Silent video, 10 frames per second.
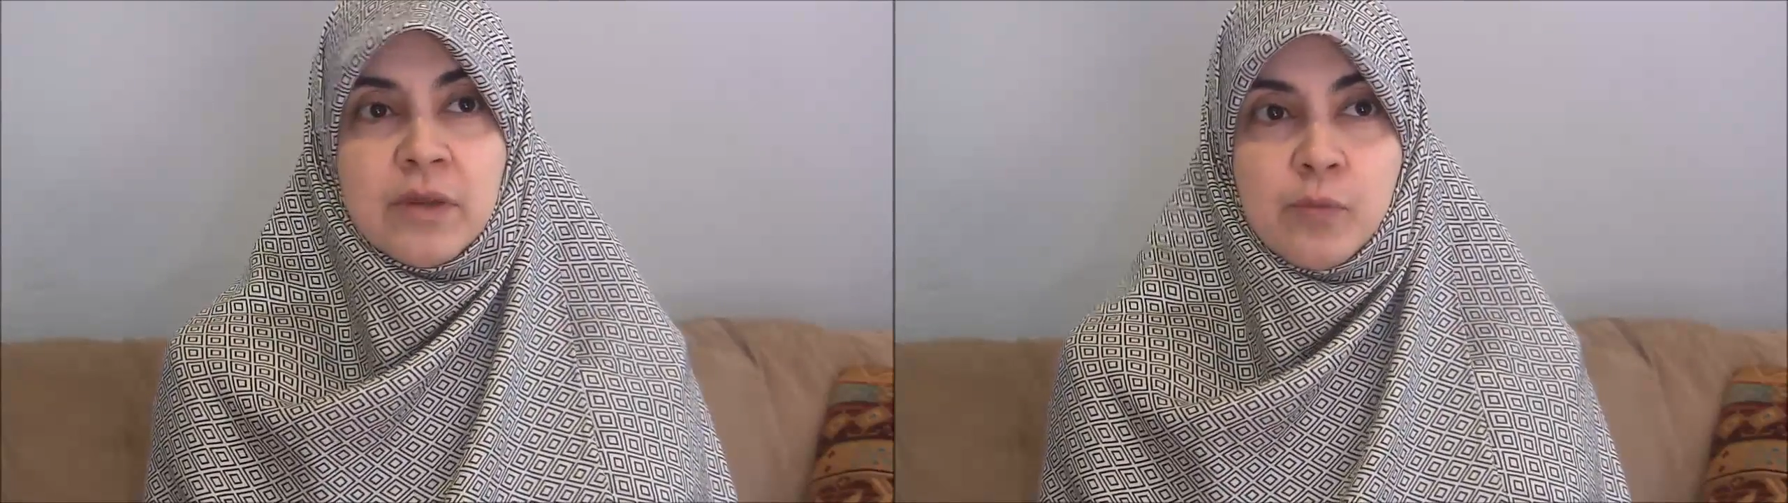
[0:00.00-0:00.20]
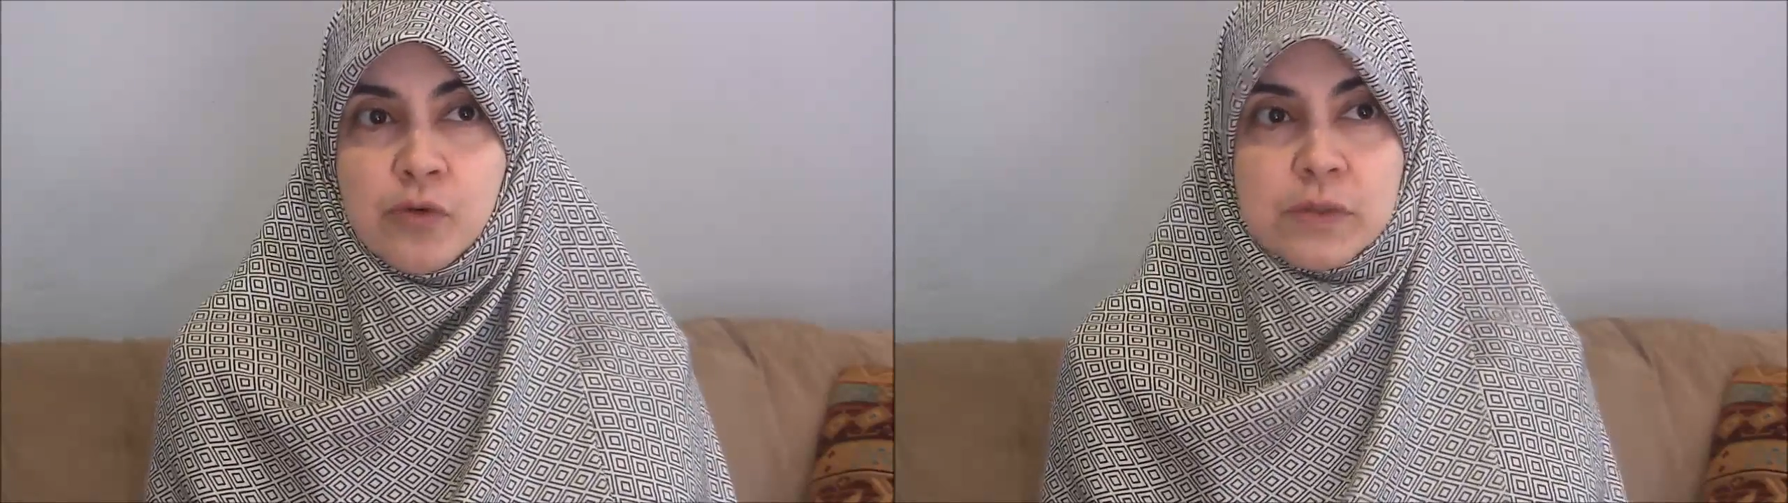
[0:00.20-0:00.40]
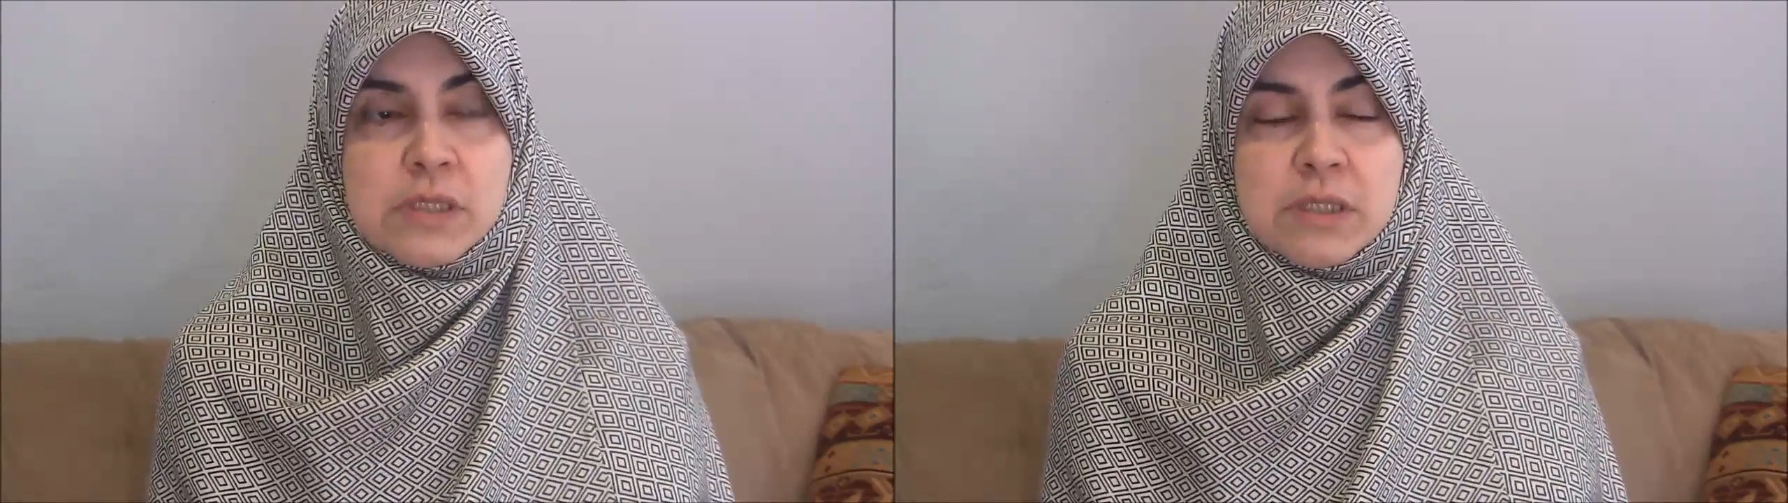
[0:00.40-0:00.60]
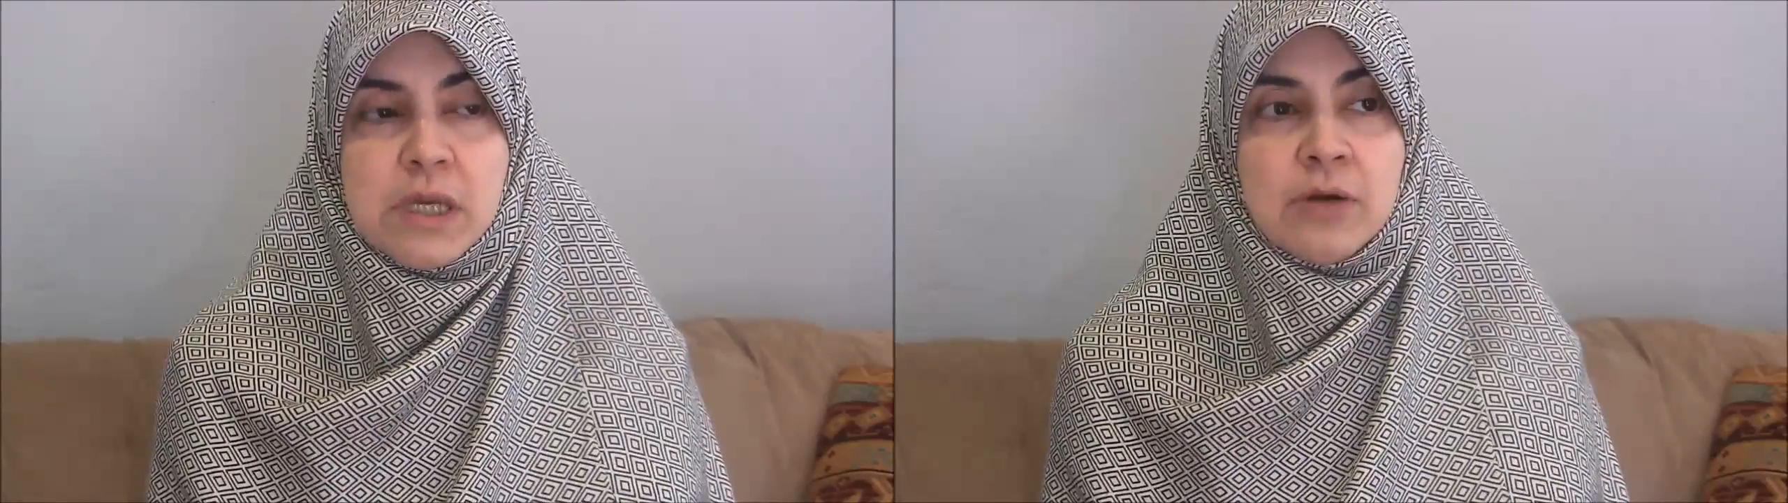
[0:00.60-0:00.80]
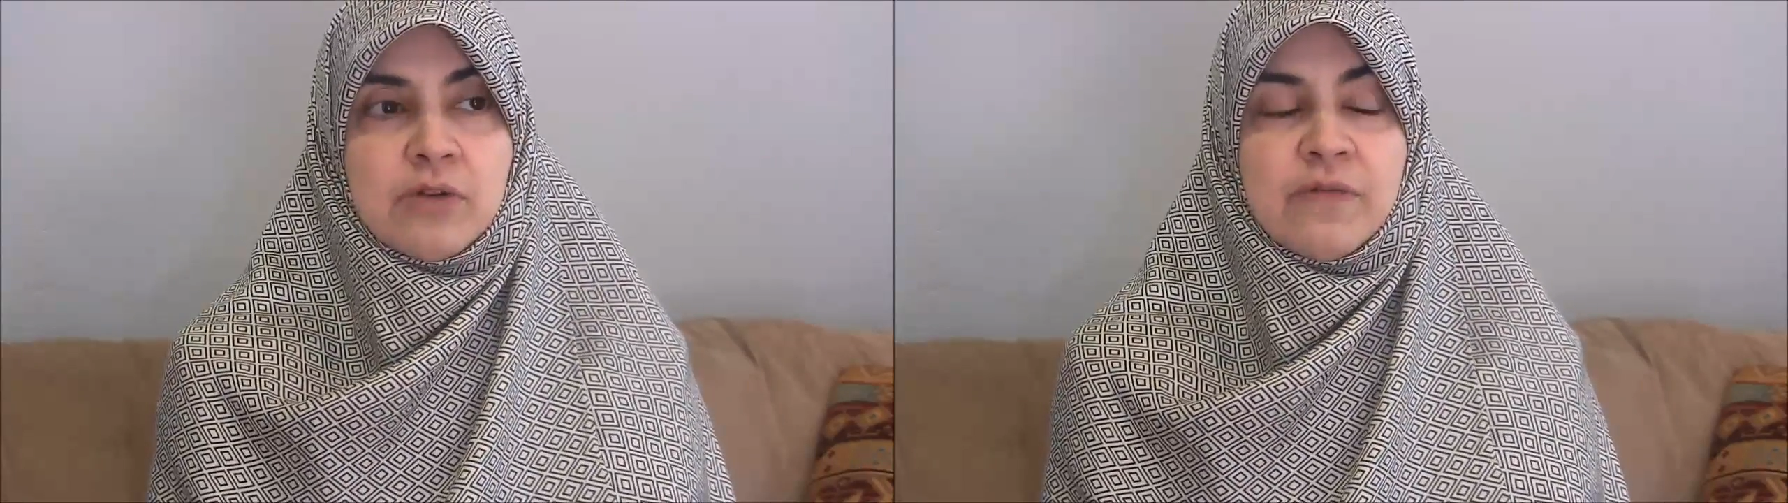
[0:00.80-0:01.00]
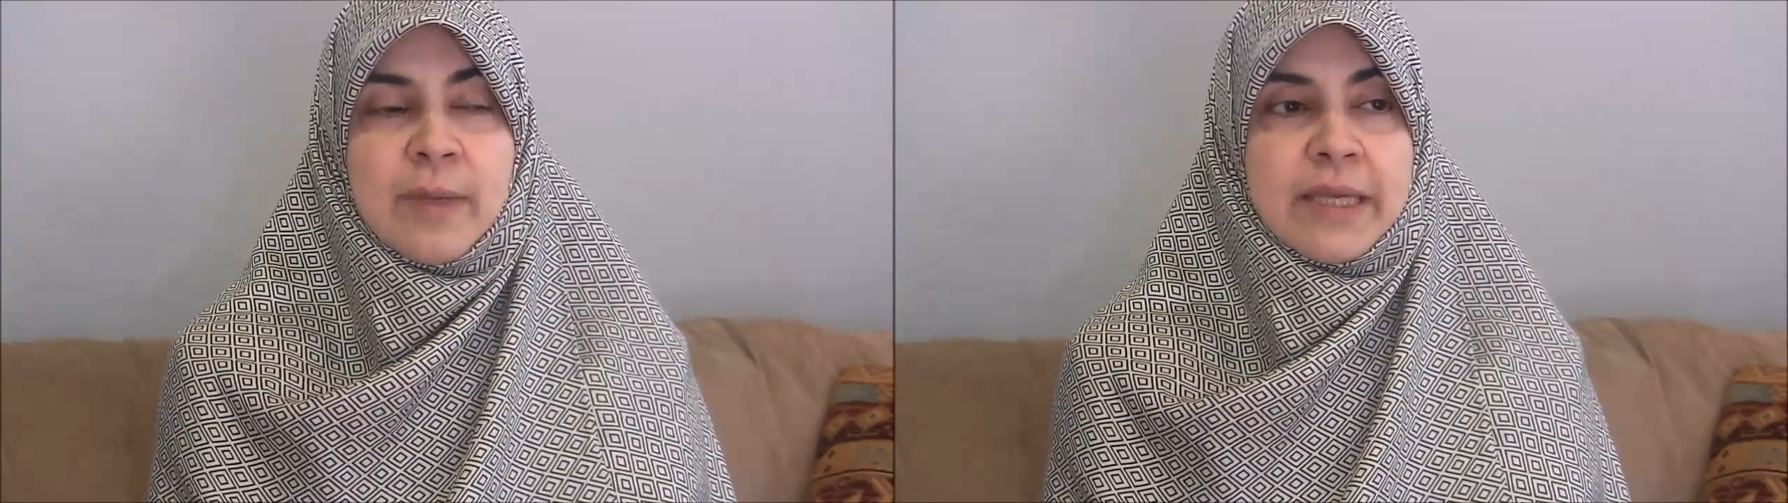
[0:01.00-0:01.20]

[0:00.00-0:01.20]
the most out of my